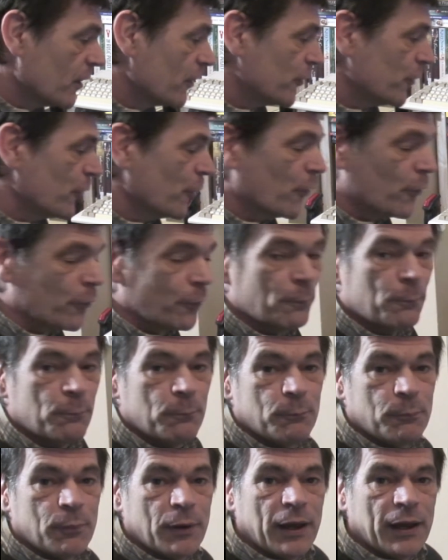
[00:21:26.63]
not a
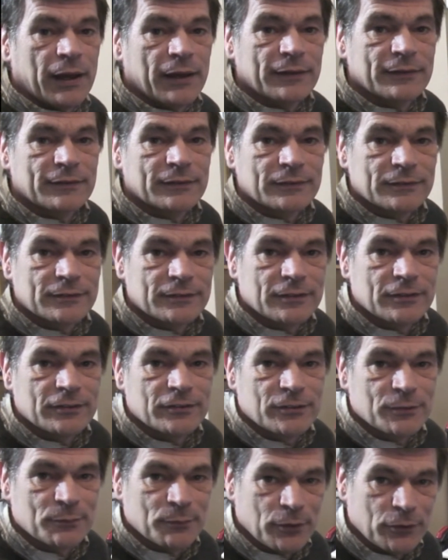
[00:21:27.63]
bad
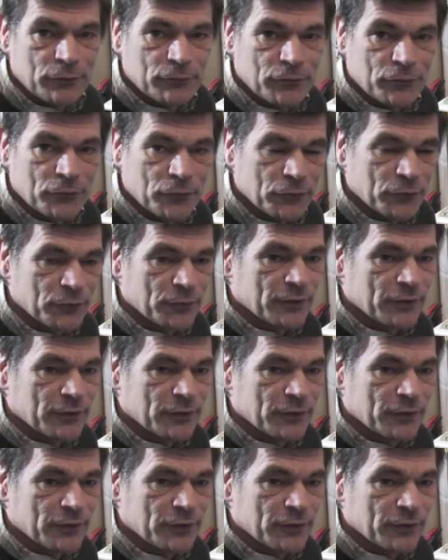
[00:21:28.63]
system overall.